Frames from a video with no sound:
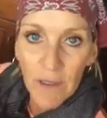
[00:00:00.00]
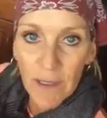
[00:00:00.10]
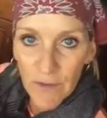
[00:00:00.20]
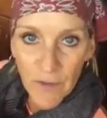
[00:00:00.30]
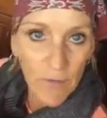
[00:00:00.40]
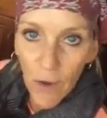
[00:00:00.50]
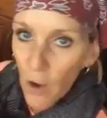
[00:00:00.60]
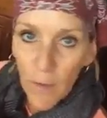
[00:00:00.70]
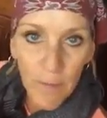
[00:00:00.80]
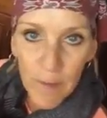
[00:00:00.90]
list of
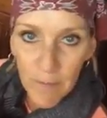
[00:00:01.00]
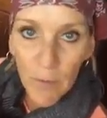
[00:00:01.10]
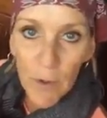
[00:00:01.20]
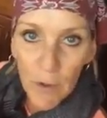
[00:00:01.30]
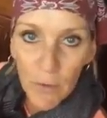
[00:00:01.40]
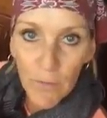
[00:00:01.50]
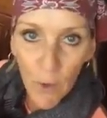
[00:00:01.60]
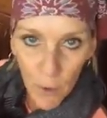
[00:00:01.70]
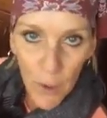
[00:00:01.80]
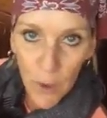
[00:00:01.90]
all the people you've uh,